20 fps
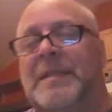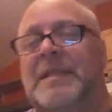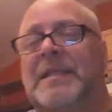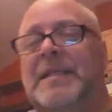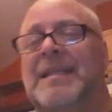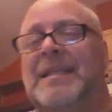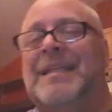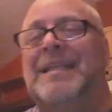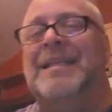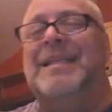but
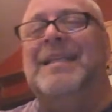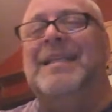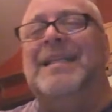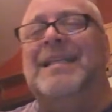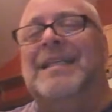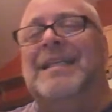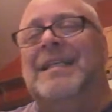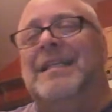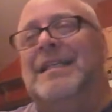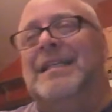
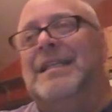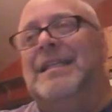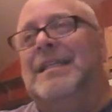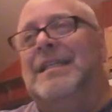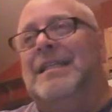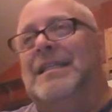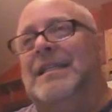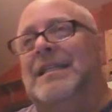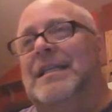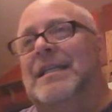
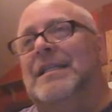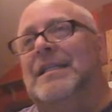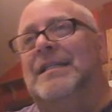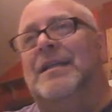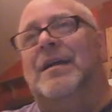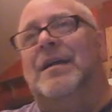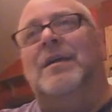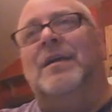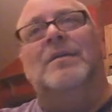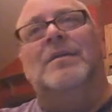
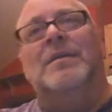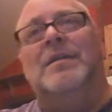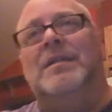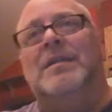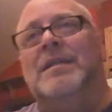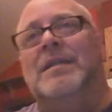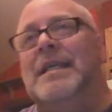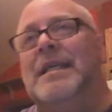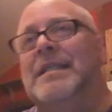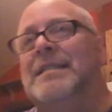you know,
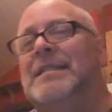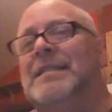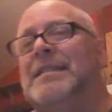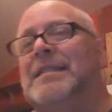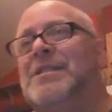it's